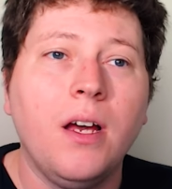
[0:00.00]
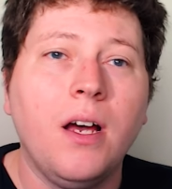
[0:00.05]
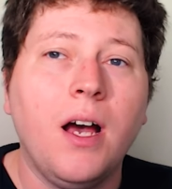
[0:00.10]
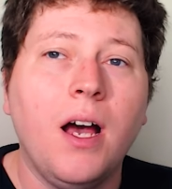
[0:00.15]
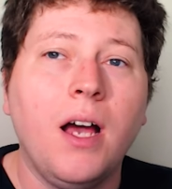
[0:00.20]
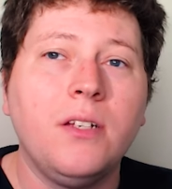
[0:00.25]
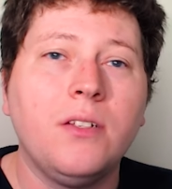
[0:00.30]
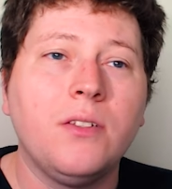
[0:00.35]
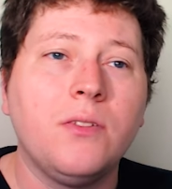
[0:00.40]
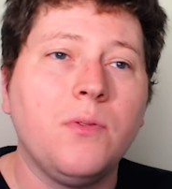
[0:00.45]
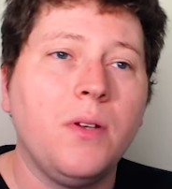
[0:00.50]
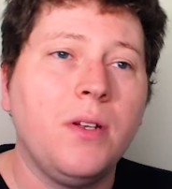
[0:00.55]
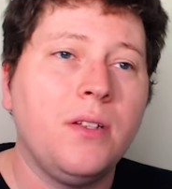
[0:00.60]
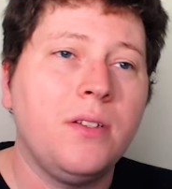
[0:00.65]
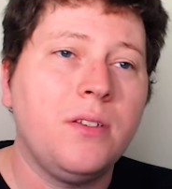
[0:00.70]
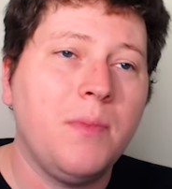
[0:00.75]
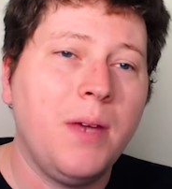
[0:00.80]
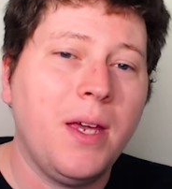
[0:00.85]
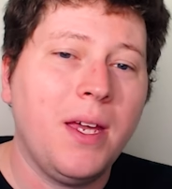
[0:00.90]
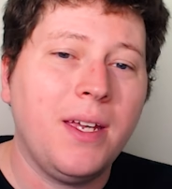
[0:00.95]
I just wanted
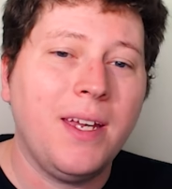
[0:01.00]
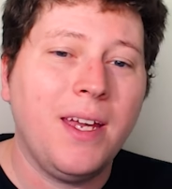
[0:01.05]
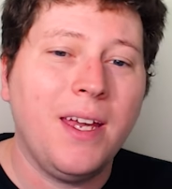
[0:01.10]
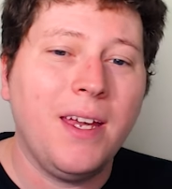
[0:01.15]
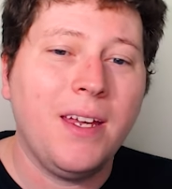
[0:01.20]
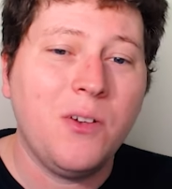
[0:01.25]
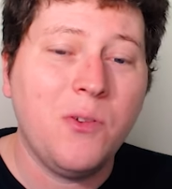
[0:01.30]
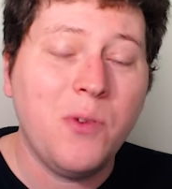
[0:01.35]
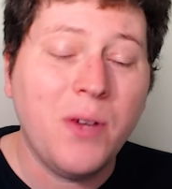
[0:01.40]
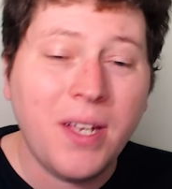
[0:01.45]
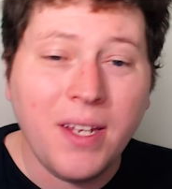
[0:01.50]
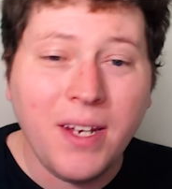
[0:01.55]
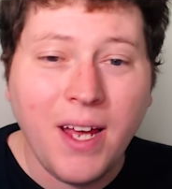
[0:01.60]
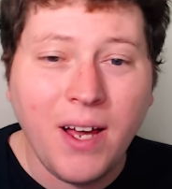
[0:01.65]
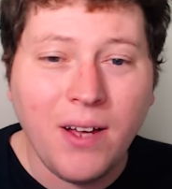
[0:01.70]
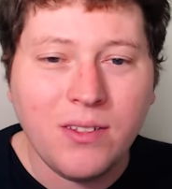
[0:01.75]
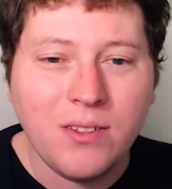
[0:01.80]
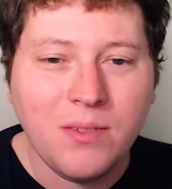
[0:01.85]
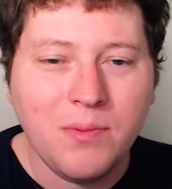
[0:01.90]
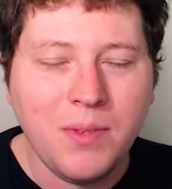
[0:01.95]
to make a quick
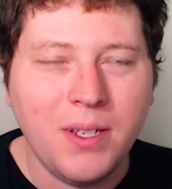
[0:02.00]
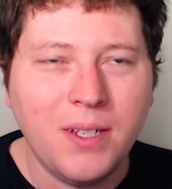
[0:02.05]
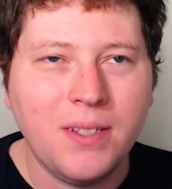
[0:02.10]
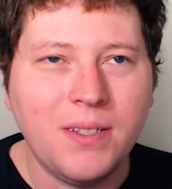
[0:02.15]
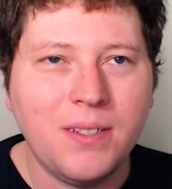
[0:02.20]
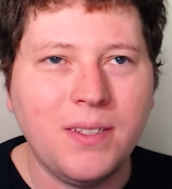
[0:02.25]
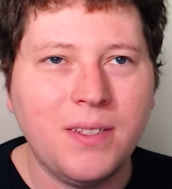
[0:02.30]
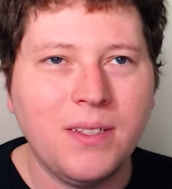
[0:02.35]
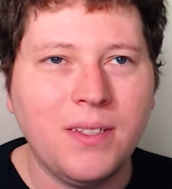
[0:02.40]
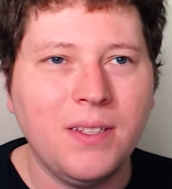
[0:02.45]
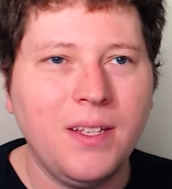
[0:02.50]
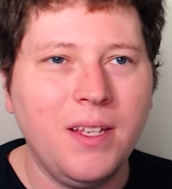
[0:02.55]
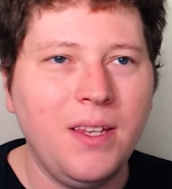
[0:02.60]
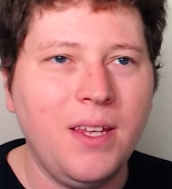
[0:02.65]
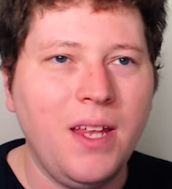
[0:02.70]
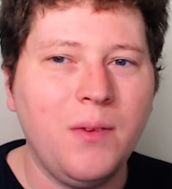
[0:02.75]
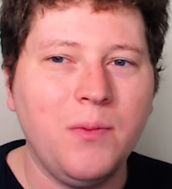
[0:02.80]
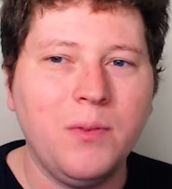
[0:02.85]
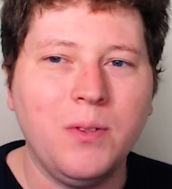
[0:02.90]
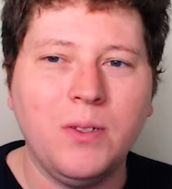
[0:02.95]
announcement, and
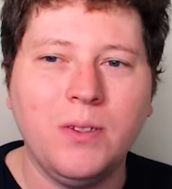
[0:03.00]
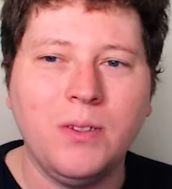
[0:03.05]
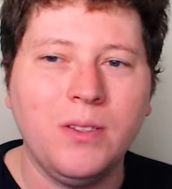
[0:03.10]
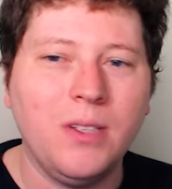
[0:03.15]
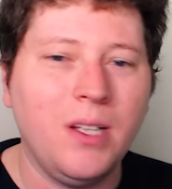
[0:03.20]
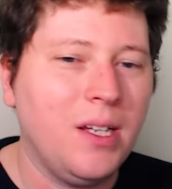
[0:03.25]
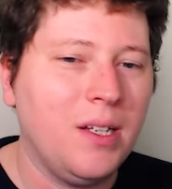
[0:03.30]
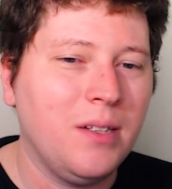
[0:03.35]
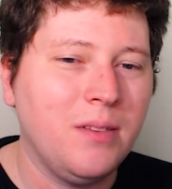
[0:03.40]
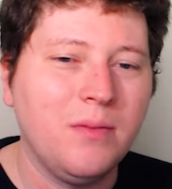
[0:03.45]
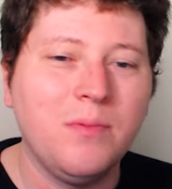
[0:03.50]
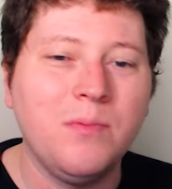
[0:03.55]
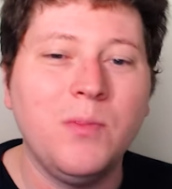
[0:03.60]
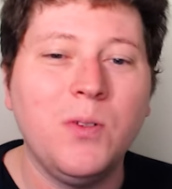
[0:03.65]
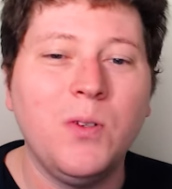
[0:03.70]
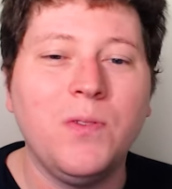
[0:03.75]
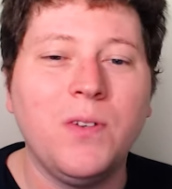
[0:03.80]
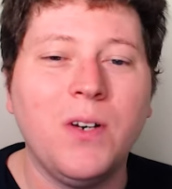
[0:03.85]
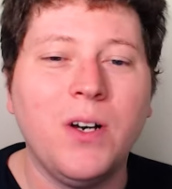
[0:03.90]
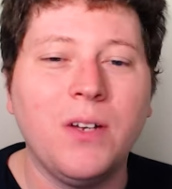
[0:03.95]
then we'll
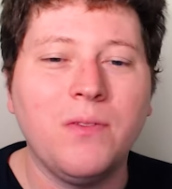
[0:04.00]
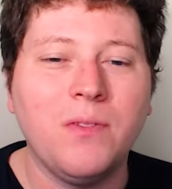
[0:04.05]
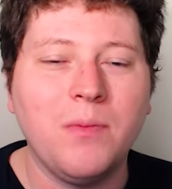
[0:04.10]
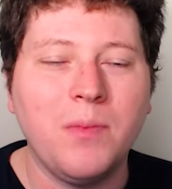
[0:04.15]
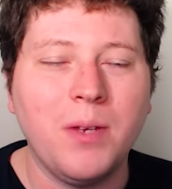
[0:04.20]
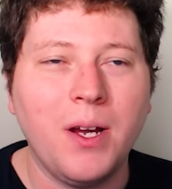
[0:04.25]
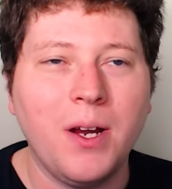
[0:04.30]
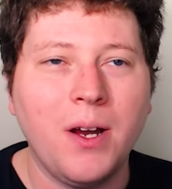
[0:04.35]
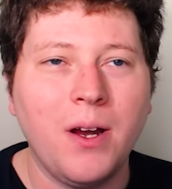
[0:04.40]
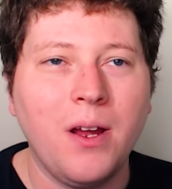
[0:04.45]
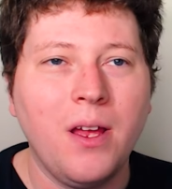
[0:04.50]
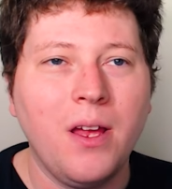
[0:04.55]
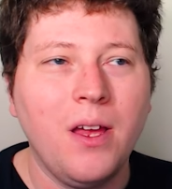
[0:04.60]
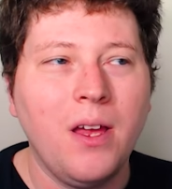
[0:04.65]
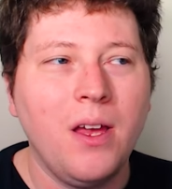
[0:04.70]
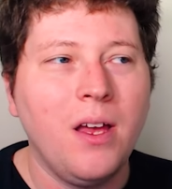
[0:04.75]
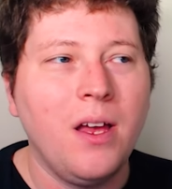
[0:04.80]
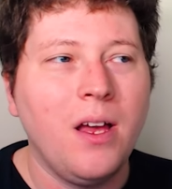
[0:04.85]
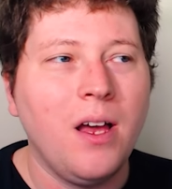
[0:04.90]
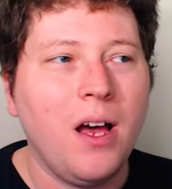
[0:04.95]
move on from here.
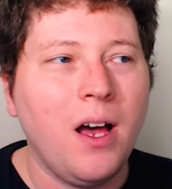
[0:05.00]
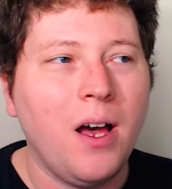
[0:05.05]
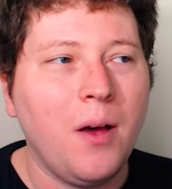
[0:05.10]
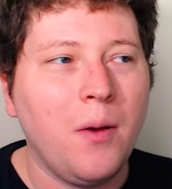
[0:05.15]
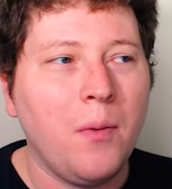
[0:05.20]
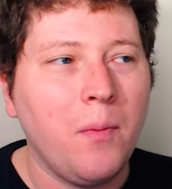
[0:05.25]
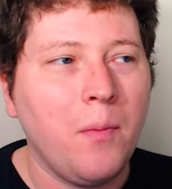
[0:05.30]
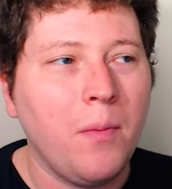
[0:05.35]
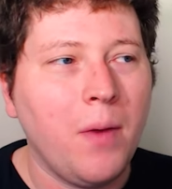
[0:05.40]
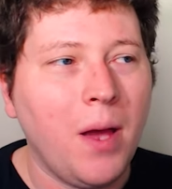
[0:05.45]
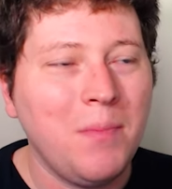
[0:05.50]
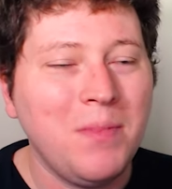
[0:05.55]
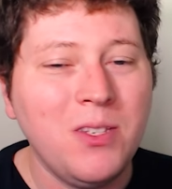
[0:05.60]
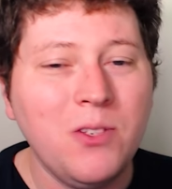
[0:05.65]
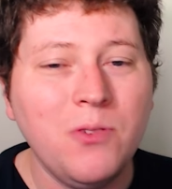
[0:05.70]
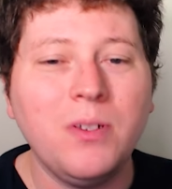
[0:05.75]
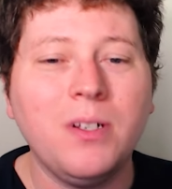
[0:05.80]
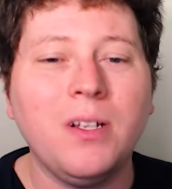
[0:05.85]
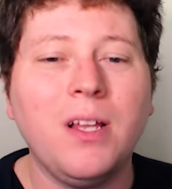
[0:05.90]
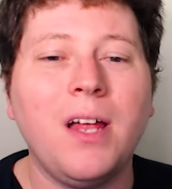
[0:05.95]
I've been
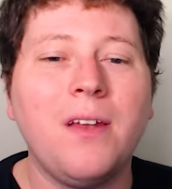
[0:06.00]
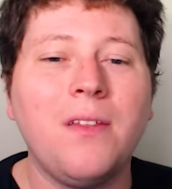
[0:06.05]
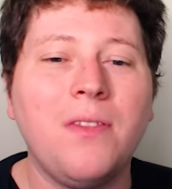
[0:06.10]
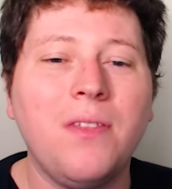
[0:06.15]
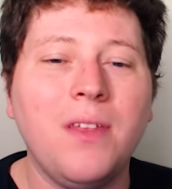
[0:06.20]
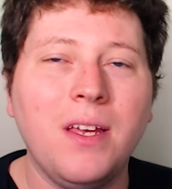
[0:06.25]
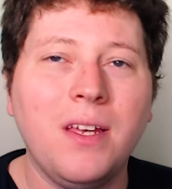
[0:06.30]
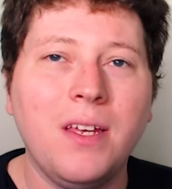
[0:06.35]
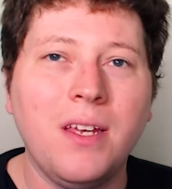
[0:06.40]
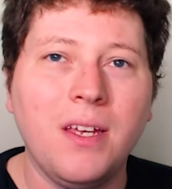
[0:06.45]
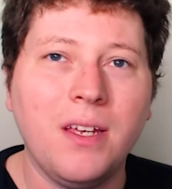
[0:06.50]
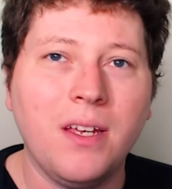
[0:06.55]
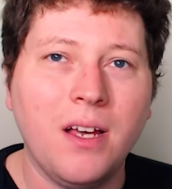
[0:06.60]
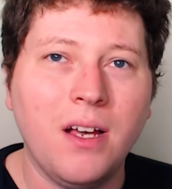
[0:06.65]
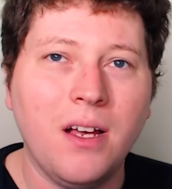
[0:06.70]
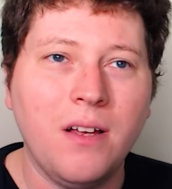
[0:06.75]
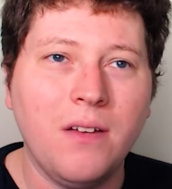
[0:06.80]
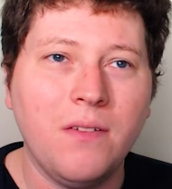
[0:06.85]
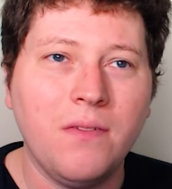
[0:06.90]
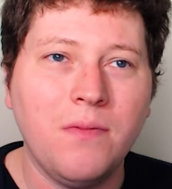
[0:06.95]
doing a lot of thinking
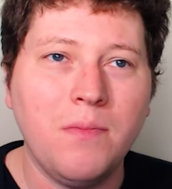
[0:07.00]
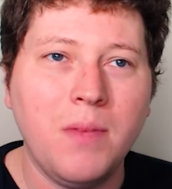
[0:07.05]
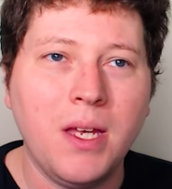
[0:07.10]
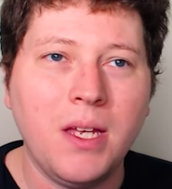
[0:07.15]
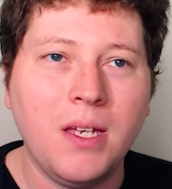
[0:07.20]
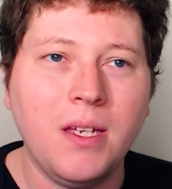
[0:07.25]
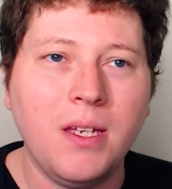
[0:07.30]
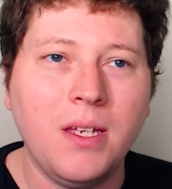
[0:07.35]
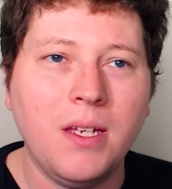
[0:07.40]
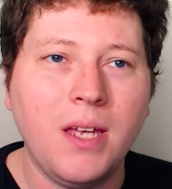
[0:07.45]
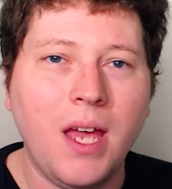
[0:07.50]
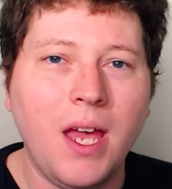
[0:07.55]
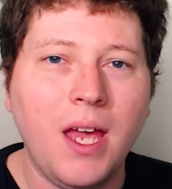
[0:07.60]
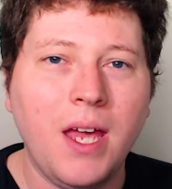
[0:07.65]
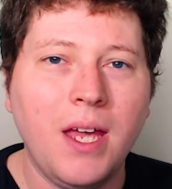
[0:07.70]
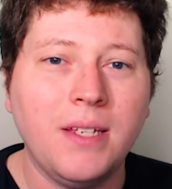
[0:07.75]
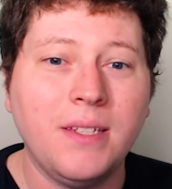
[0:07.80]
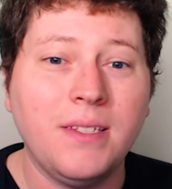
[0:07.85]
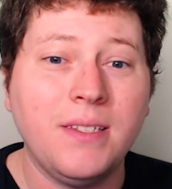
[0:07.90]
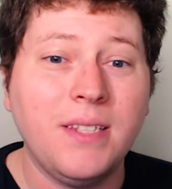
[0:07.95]
of making
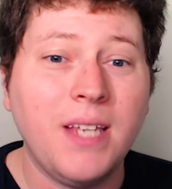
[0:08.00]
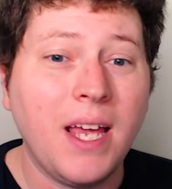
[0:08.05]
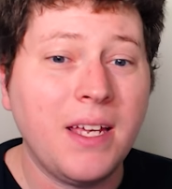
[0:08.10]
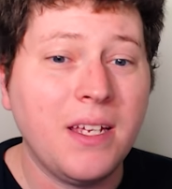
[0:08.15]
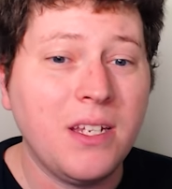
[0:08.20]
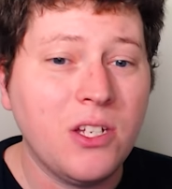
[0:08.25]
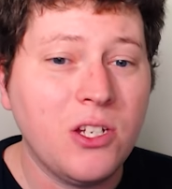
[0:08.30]
a second